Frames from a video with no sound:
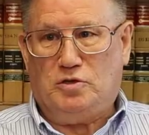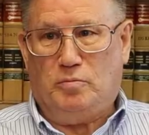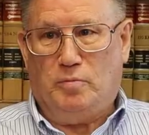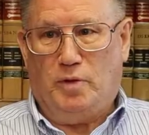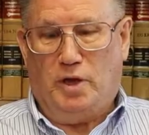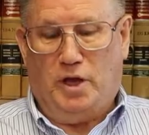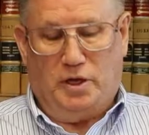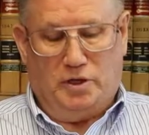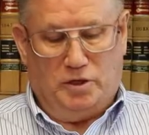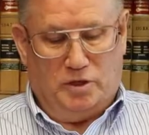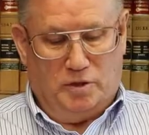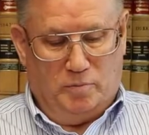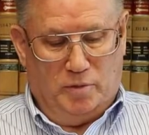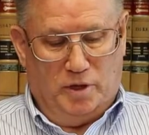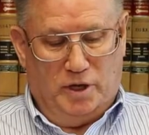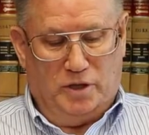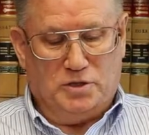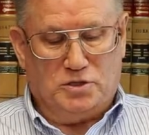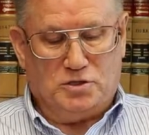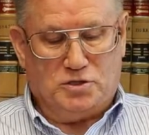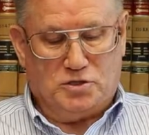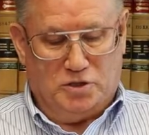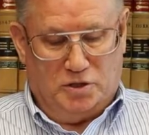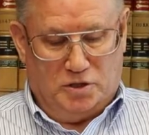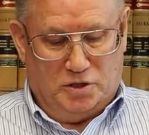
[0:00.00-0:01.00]
demanded
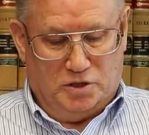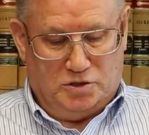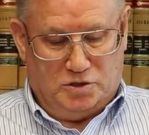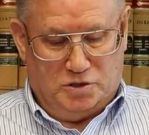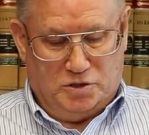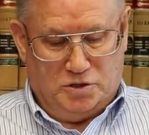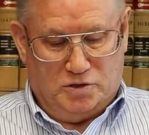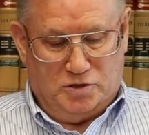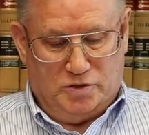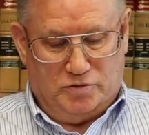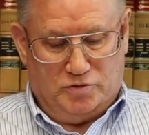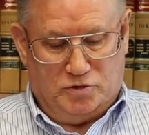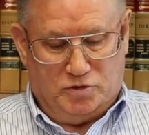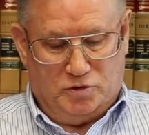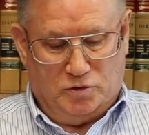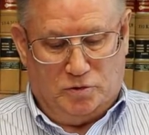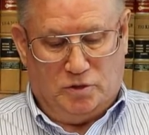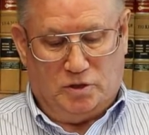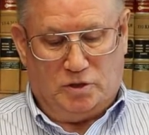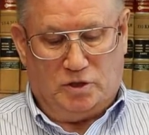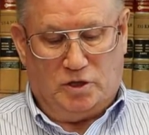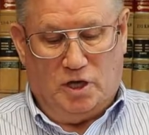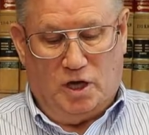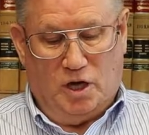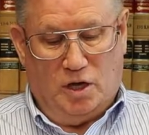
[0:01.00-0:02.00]
by the citizens of
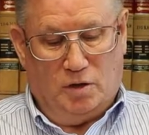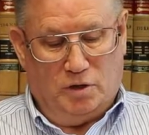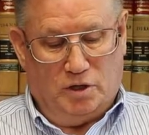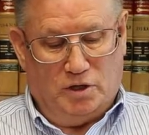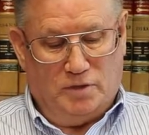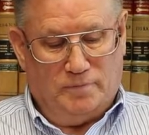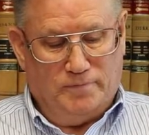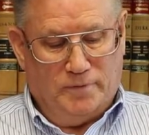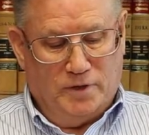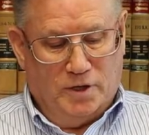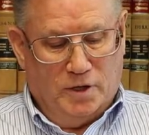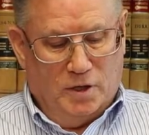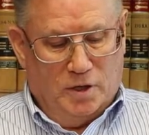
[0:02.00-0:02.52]
Seward County.